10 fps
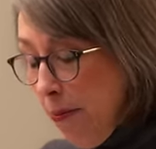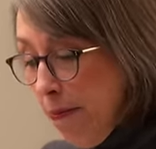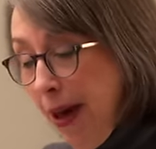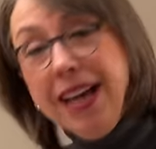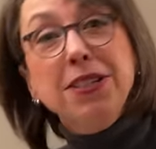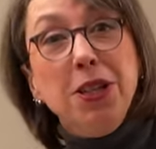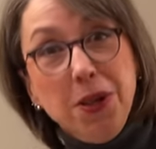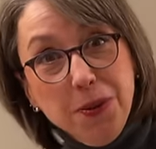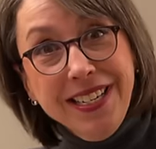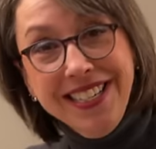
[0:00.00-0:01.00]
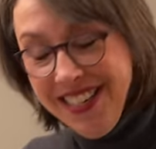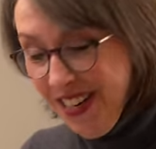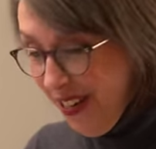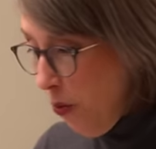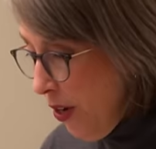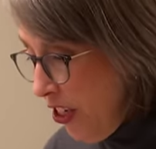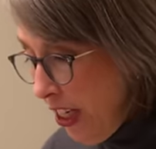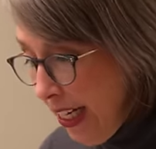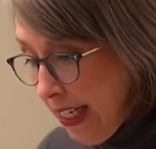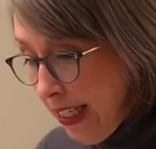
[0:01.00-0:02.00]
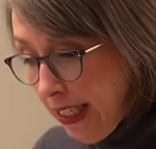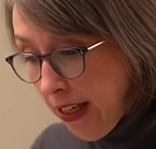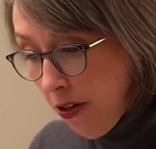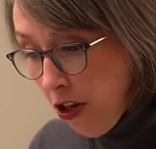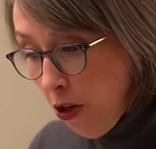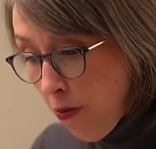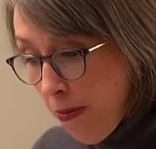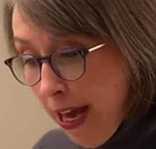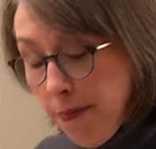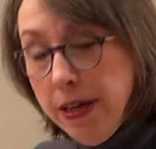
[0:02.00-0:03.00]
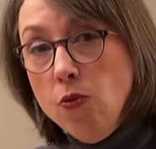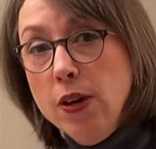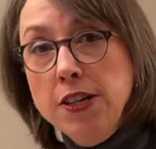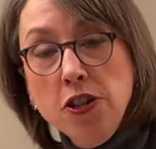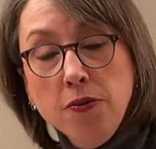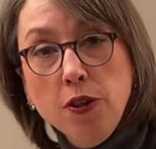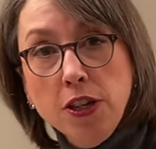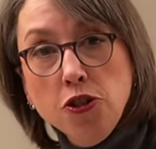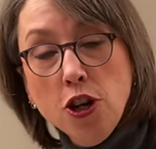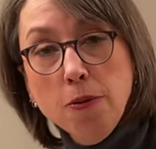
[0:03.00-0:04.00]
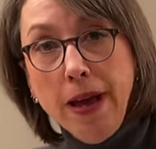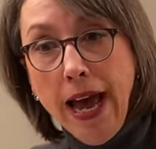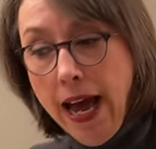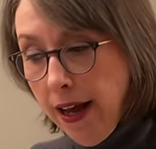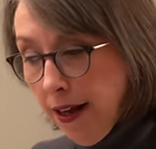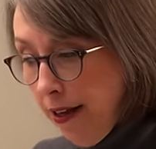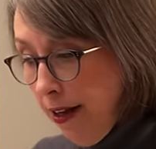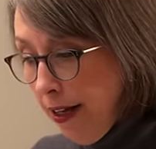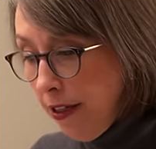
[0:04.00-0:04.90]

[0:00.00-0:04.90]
back to the original, which is you may be reaching for the shirt back